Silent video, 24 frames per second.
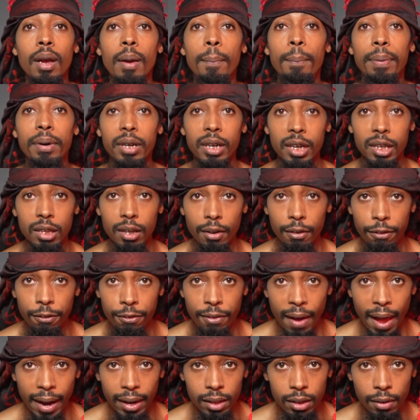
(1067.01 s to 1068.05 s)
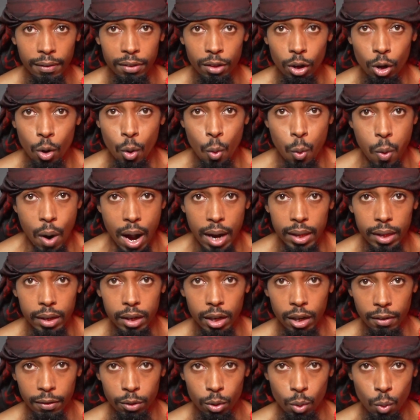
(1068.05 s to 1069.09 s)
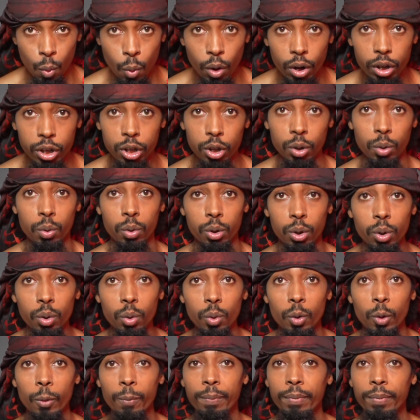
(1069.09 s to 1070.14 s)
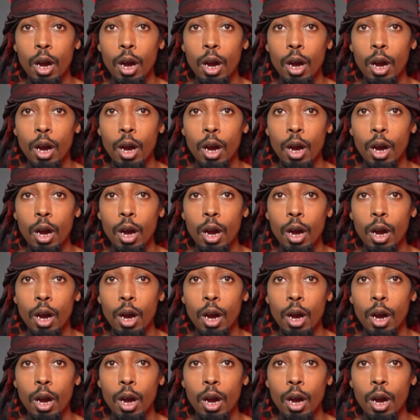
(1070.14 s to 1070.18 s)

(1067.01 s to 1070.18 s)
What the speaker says: but in the fact of the quality of the work you do.